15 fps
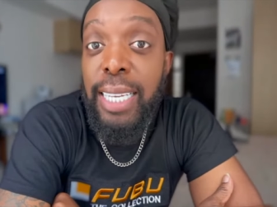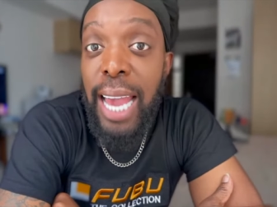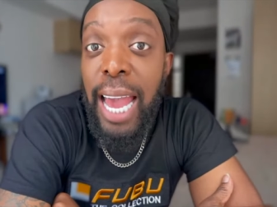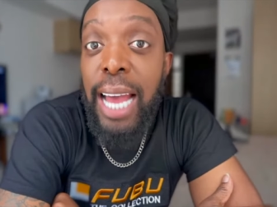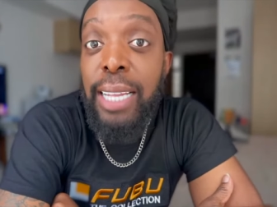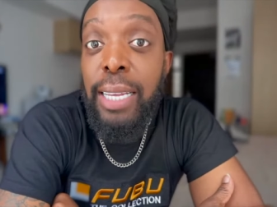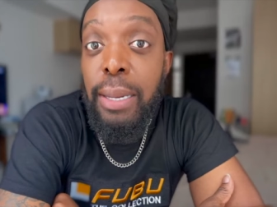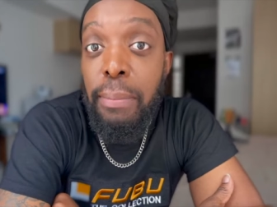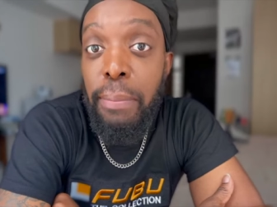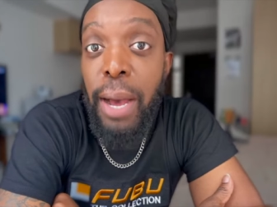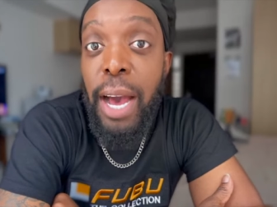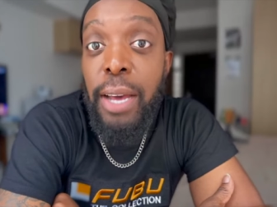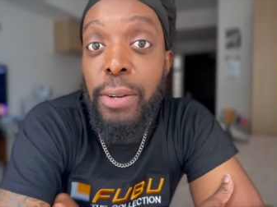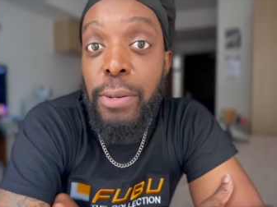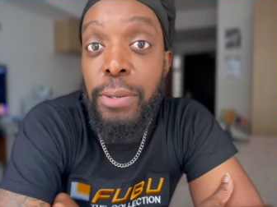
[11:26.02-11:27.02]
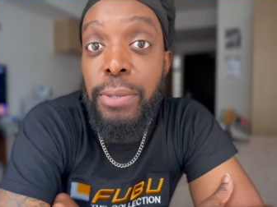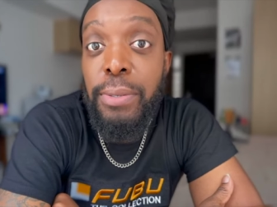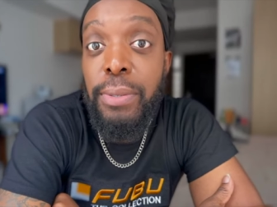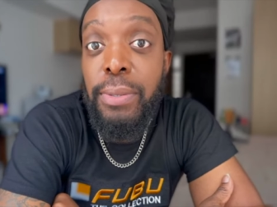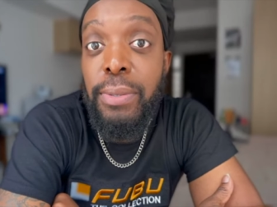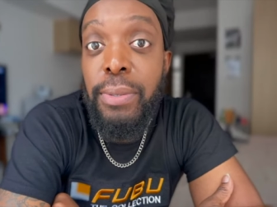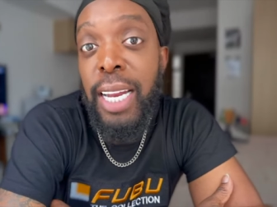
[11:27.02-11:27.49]
gallon bottle
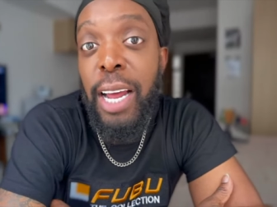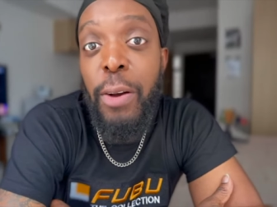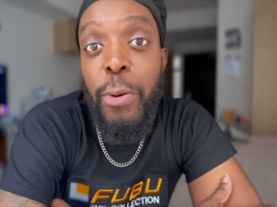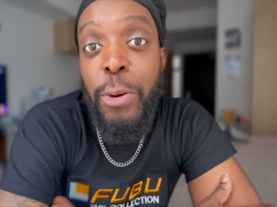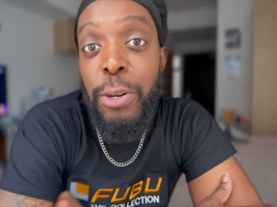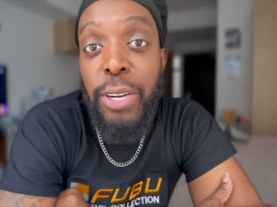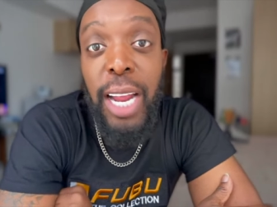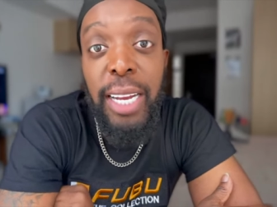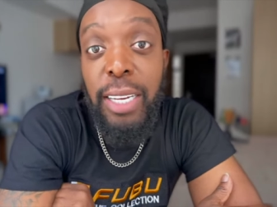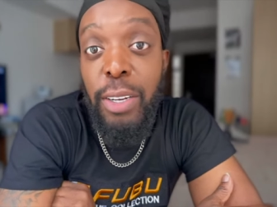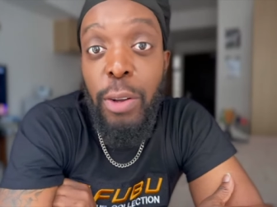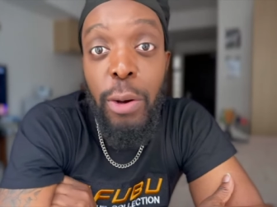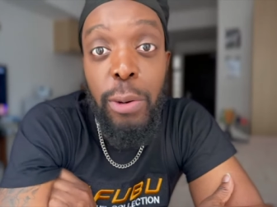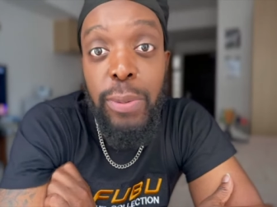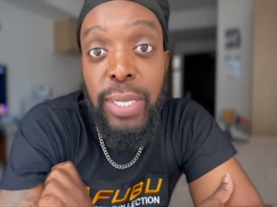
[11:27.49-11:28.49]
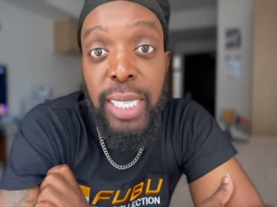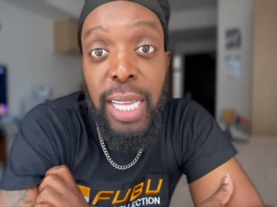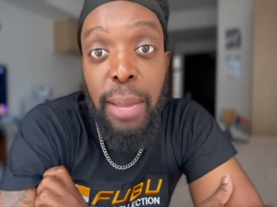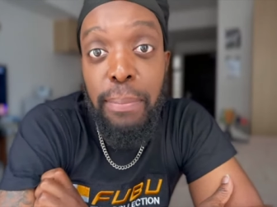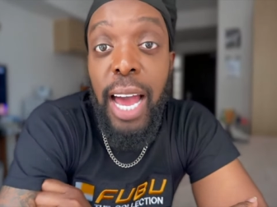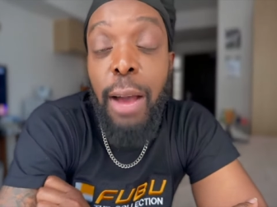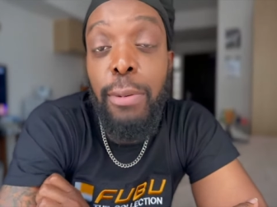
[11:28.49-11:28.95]
I ordered. I didn't know it was that
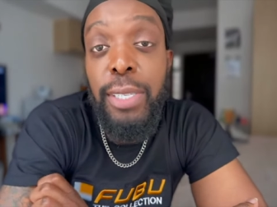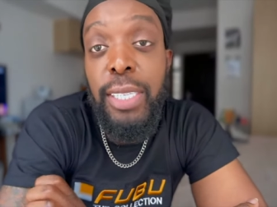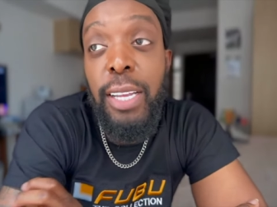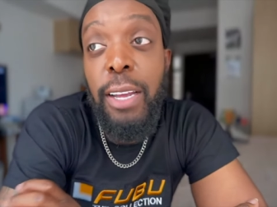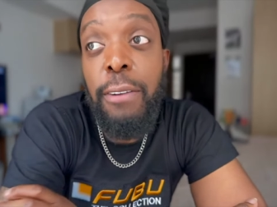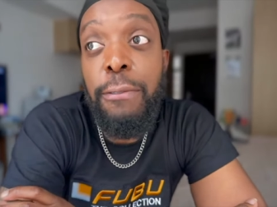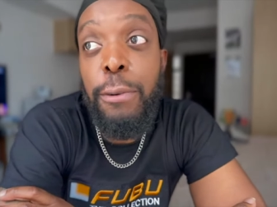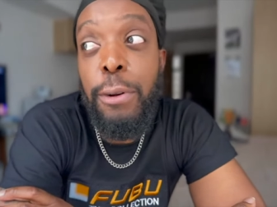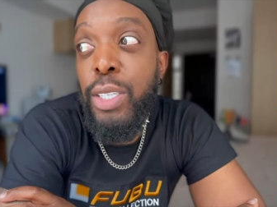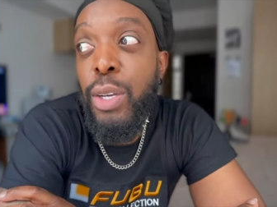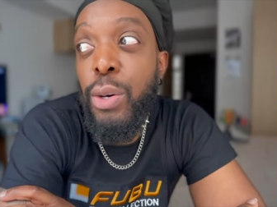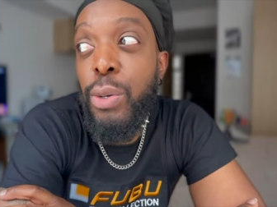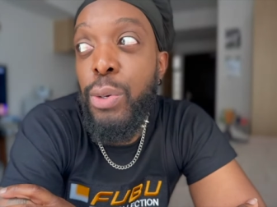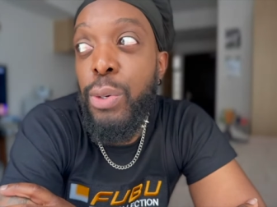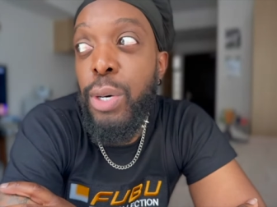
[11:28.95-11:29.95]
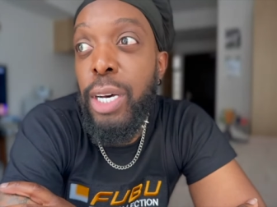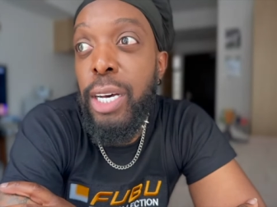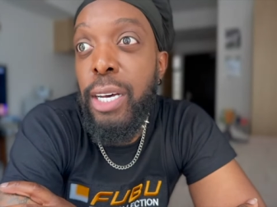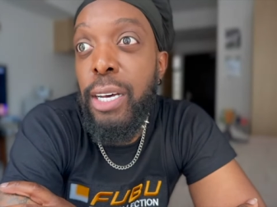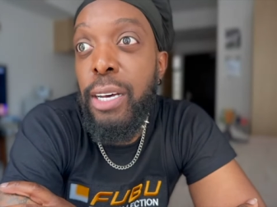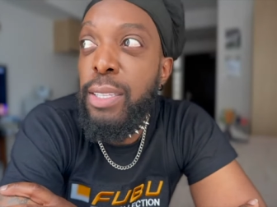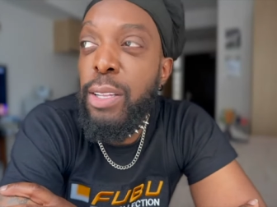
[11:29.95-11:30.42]
big. I was there for a total
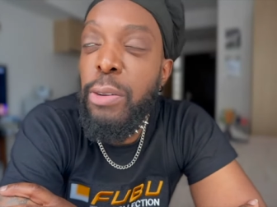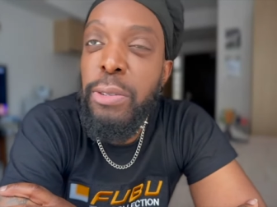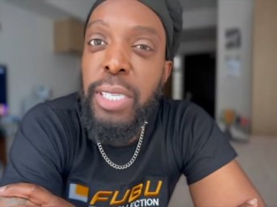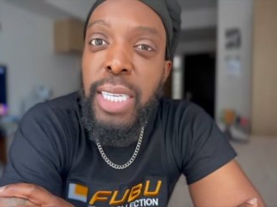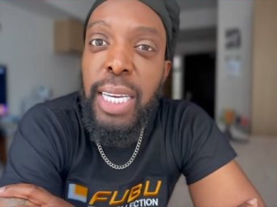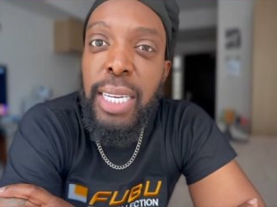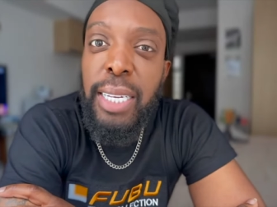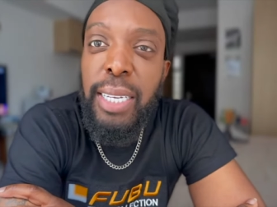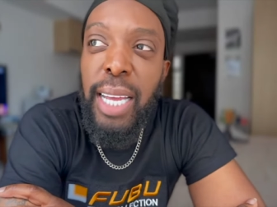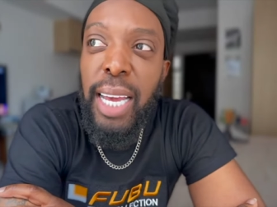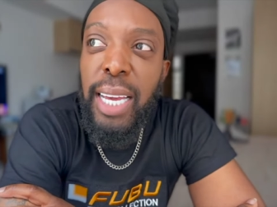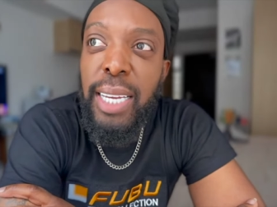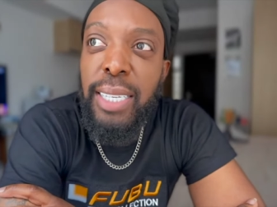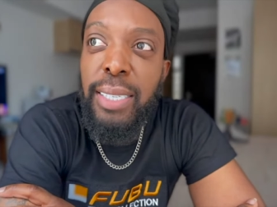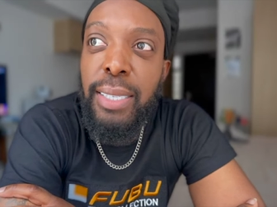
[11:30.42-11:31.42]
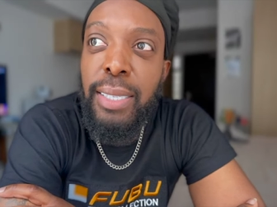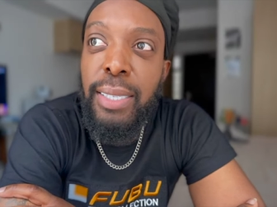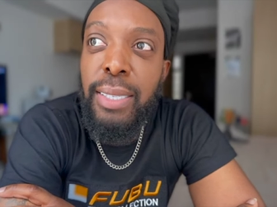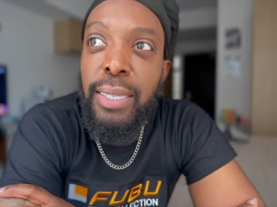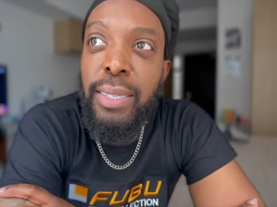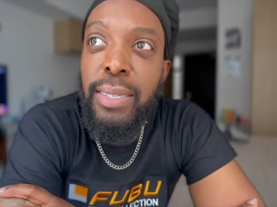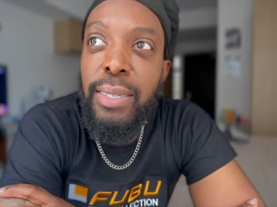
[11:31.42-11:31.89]
of 13
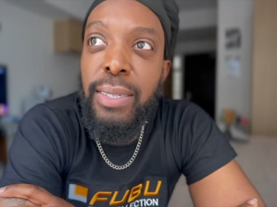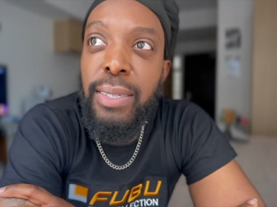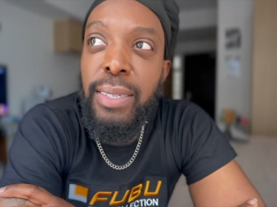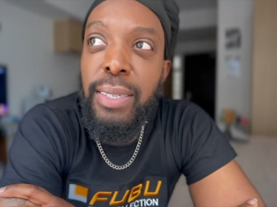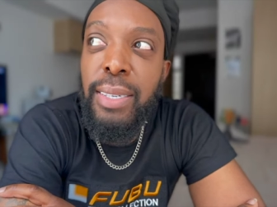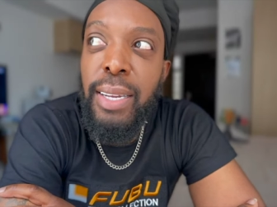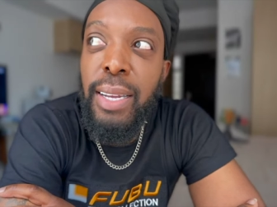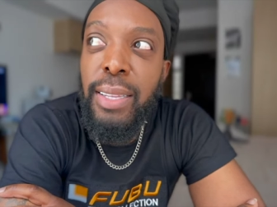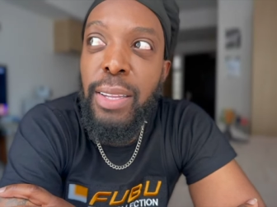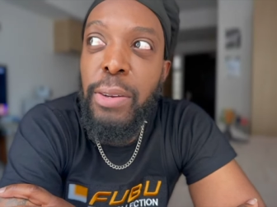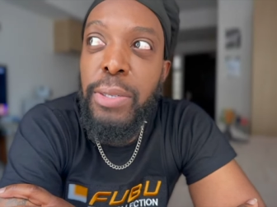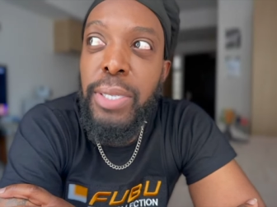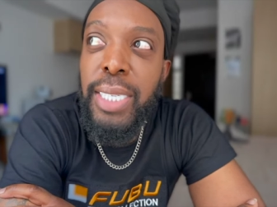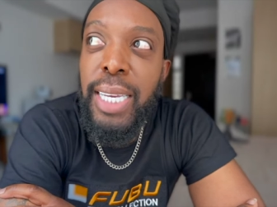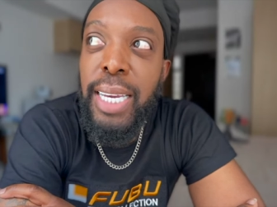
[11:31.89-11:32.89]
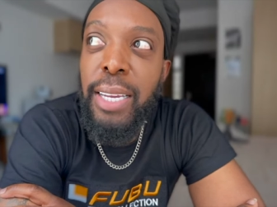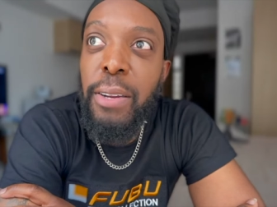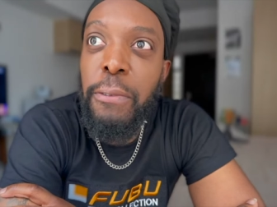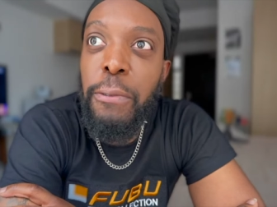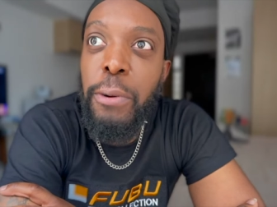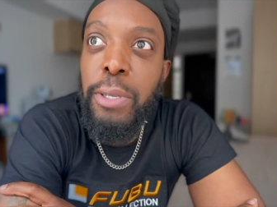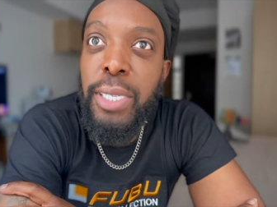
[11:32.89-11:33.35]
days, 13 or
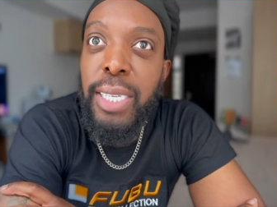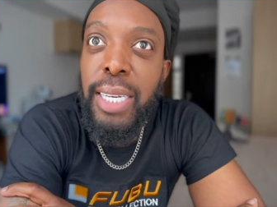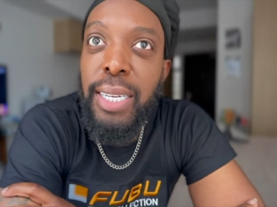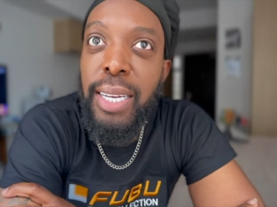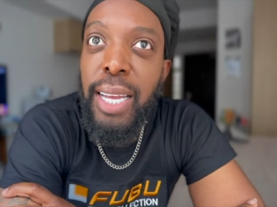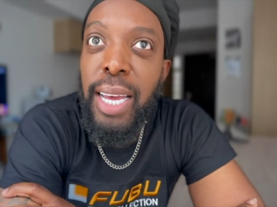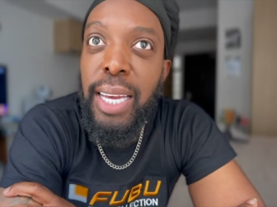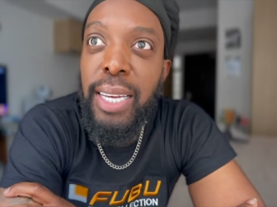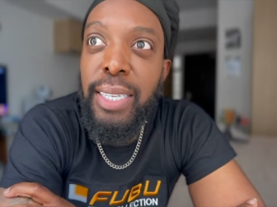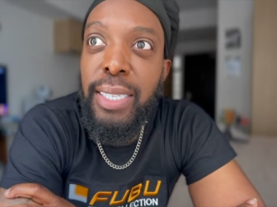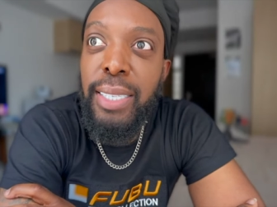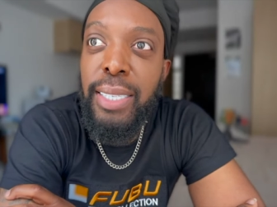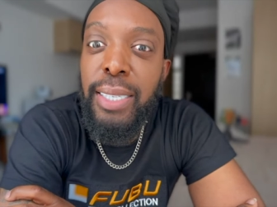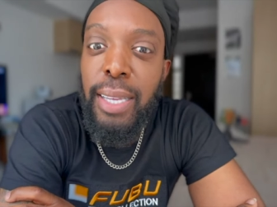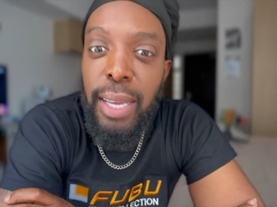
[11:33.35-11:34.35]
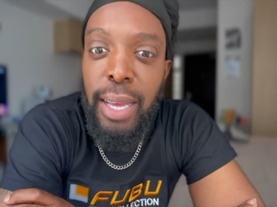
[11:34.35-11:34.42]
14 days.